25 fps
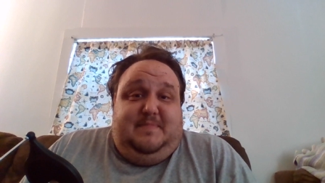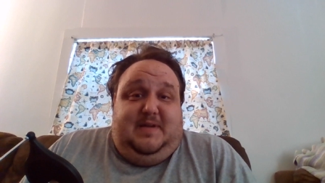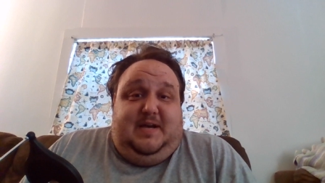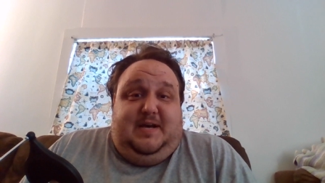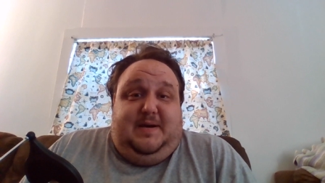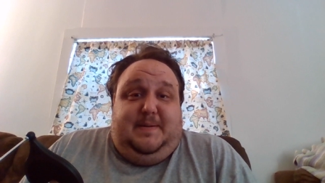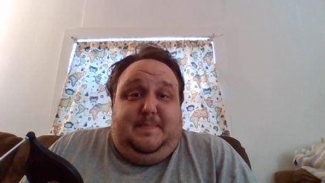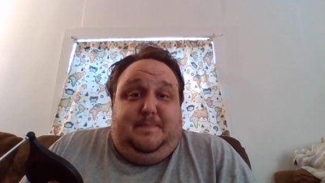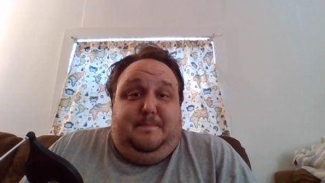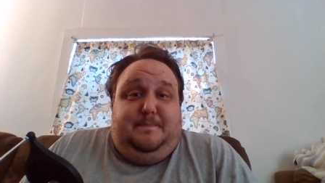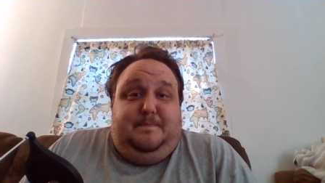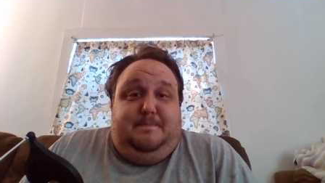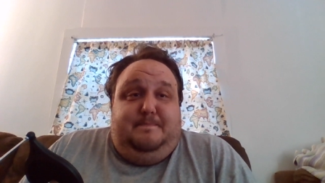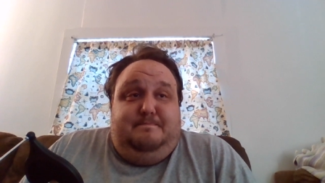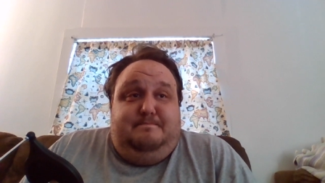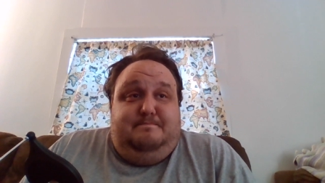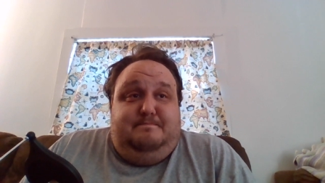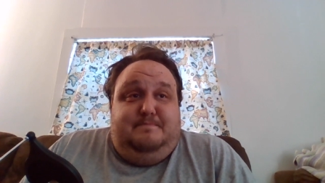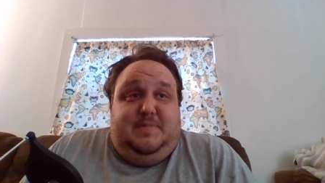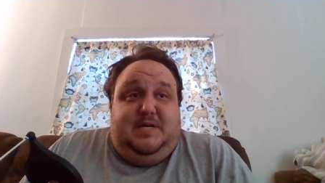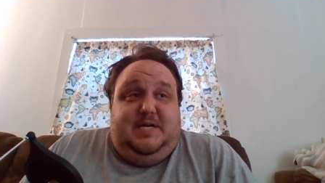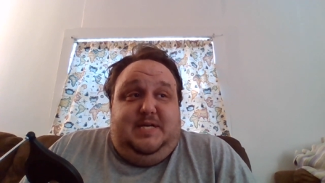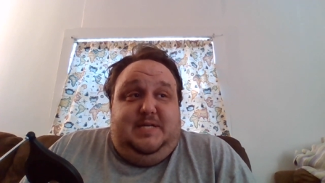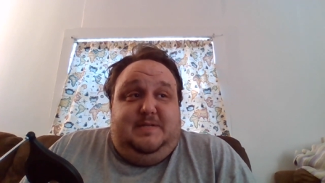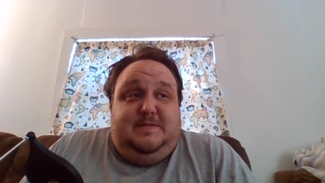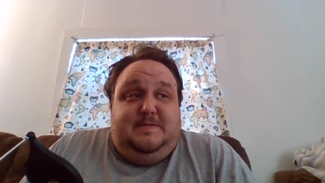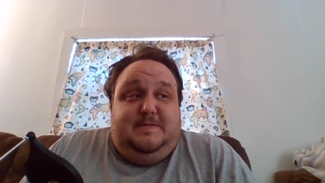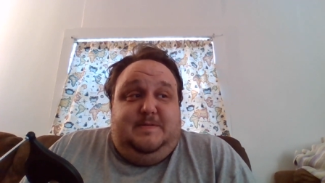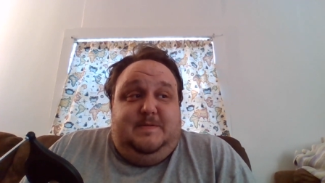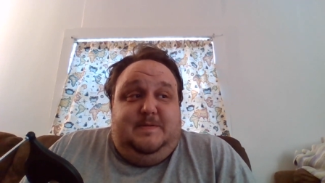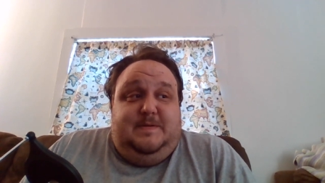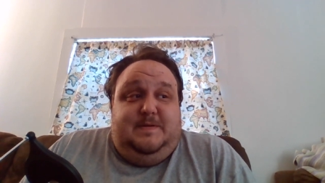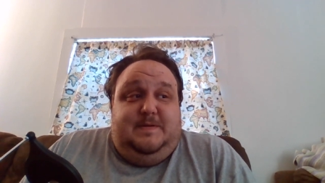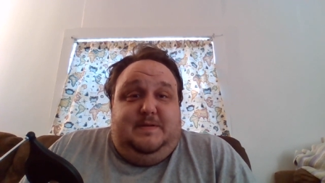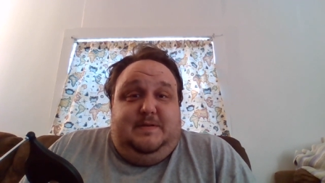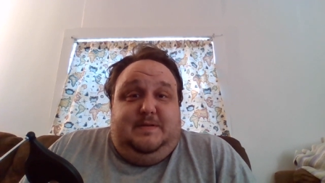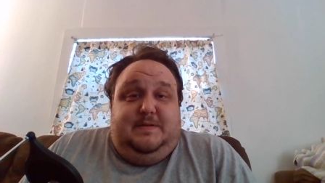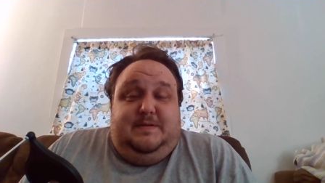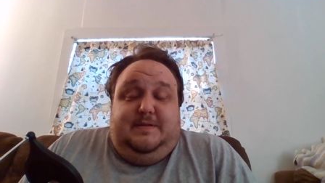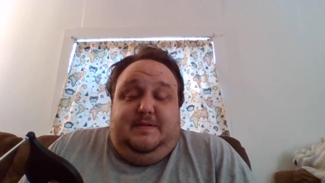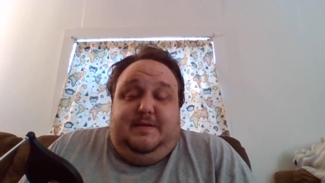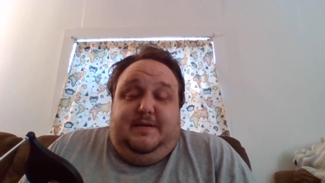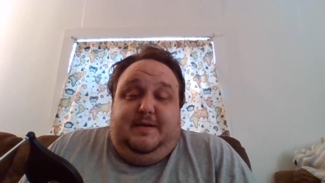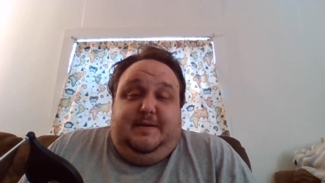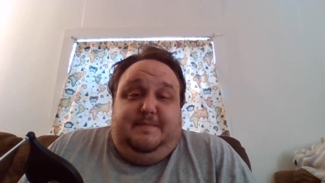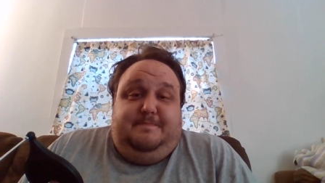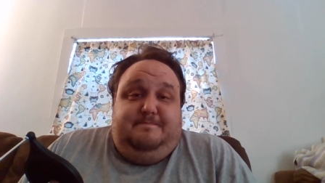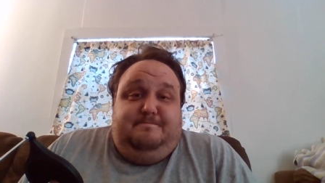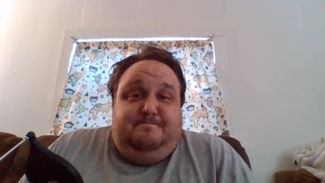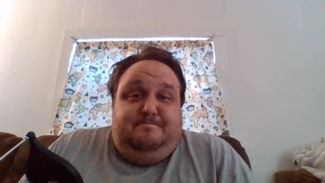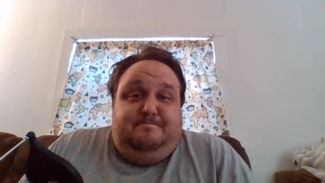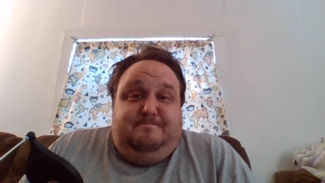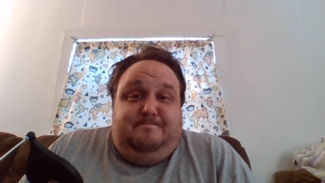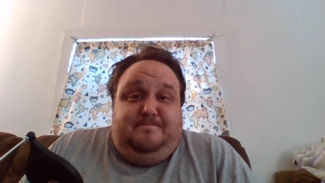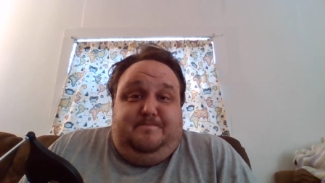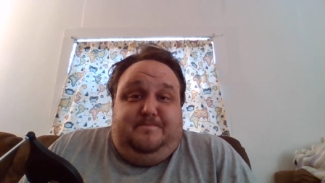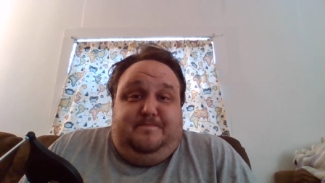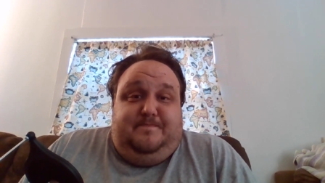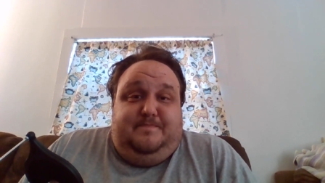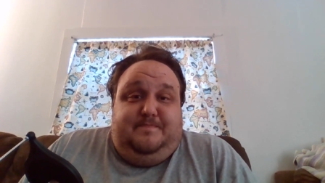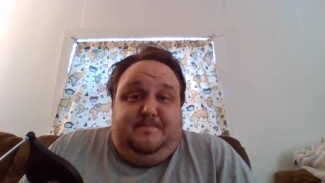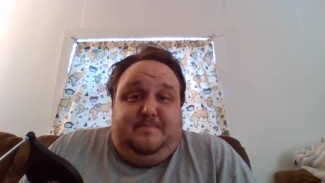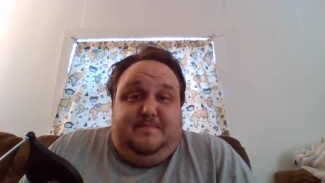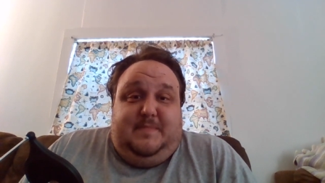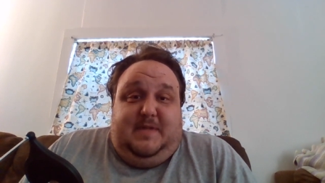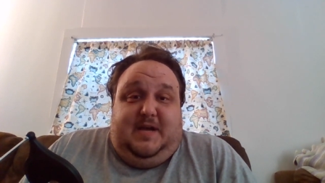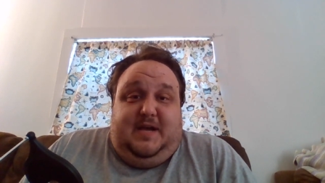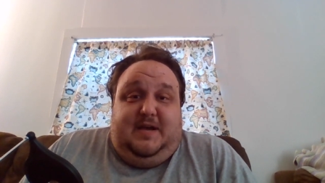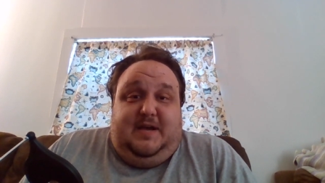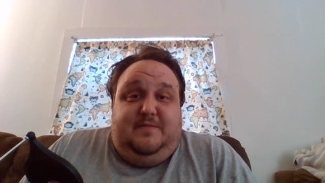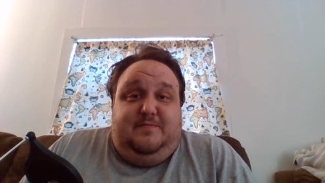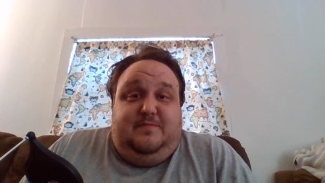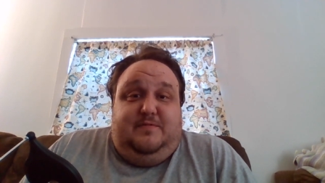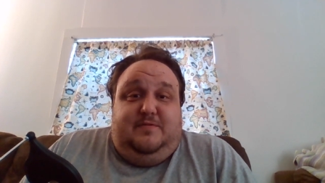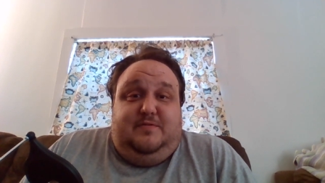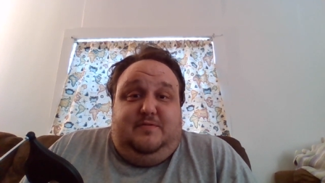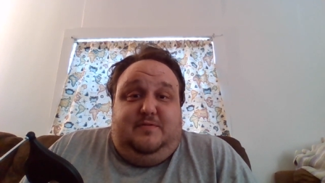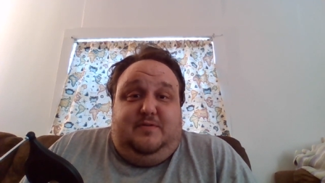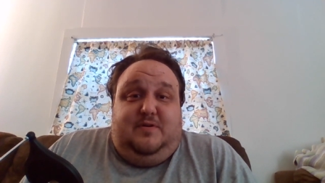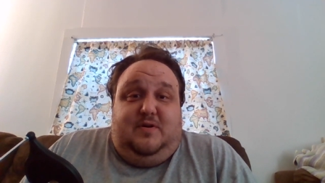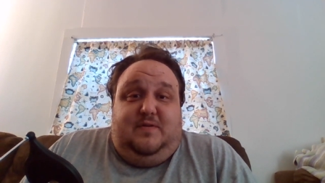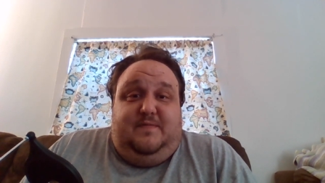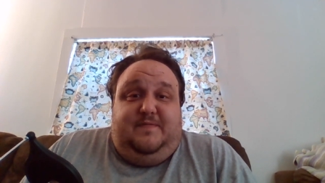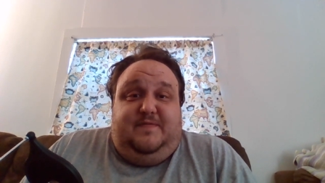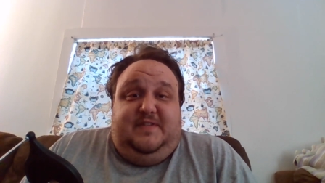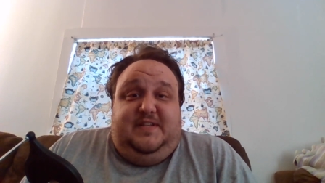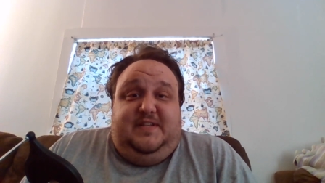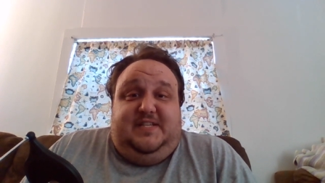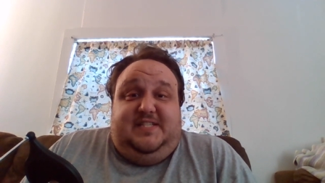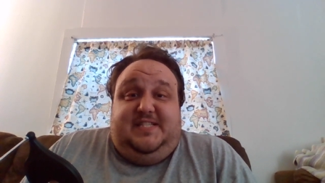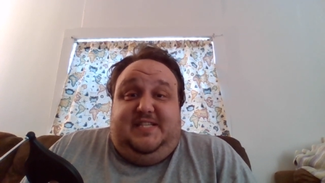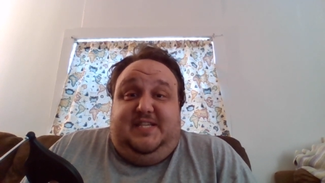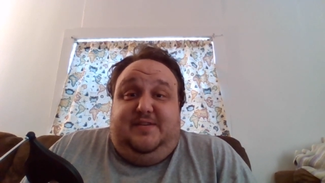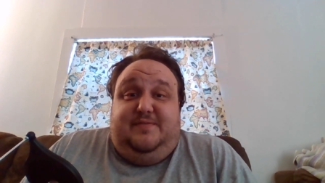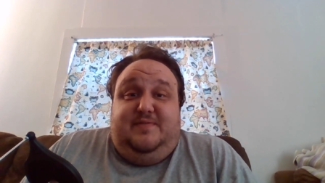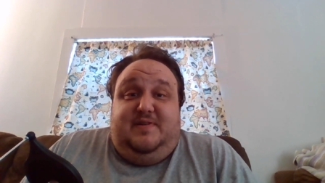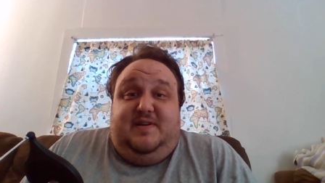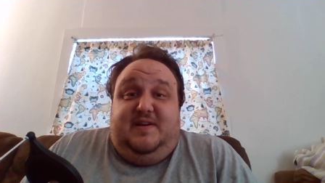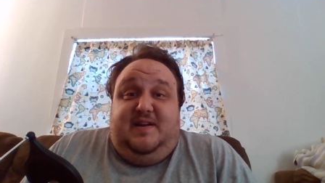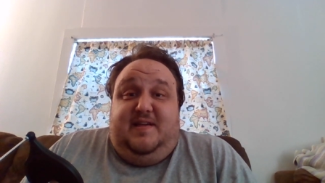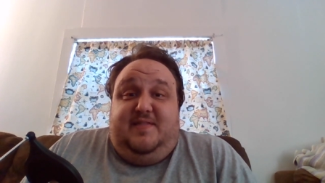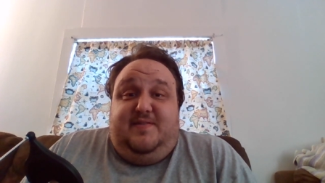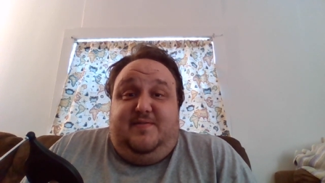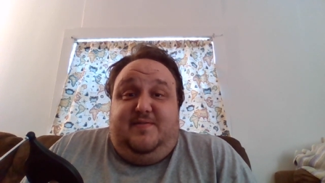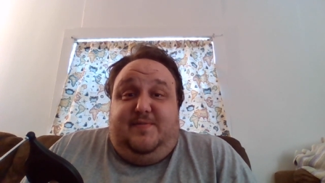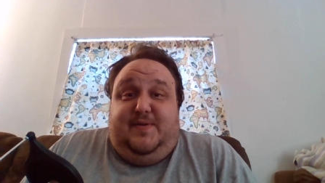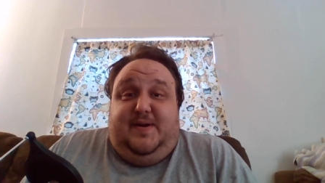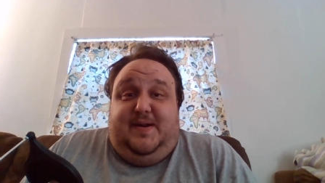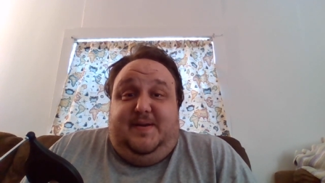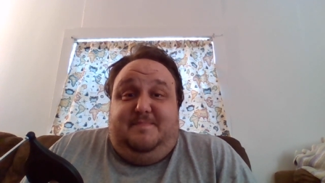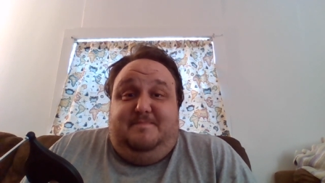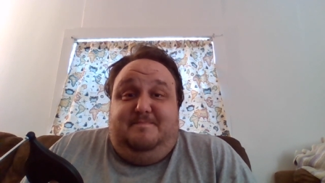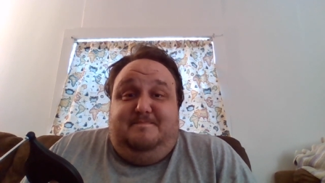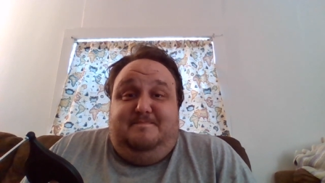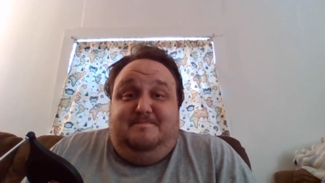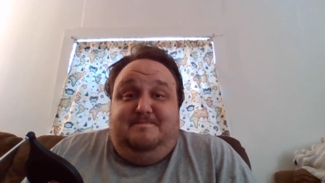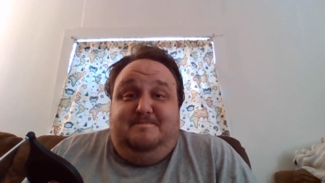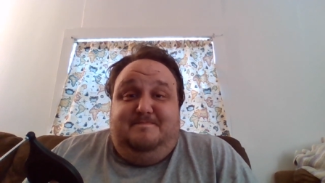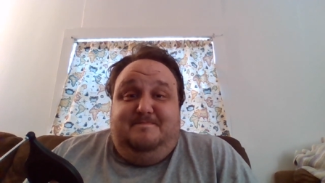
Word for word: Um, but yeah, I will hopefully see you in another one.